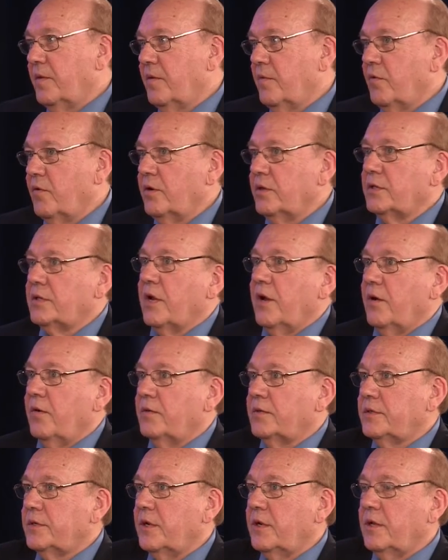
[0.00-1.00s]
Boy
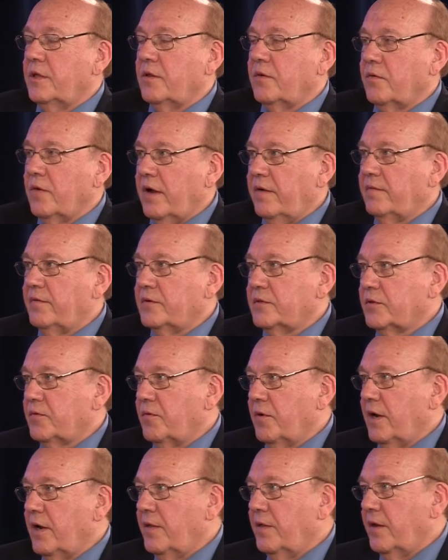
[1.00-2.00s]
Scouts, the Rifle
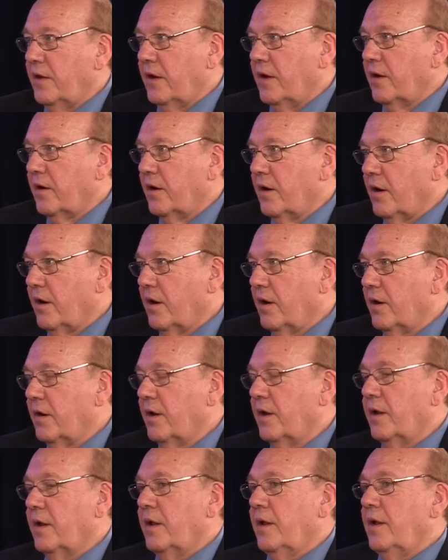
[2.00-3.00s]
Squad, the Honor
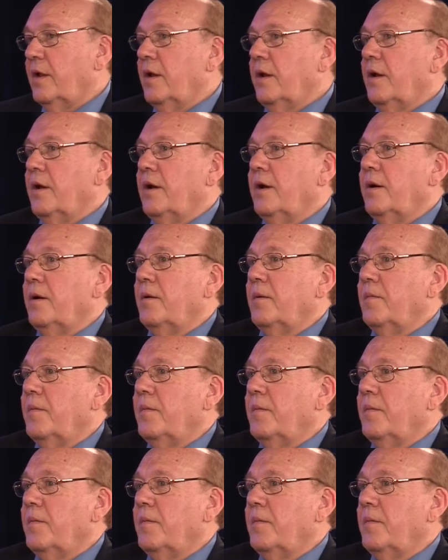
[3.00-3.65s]
Guard, I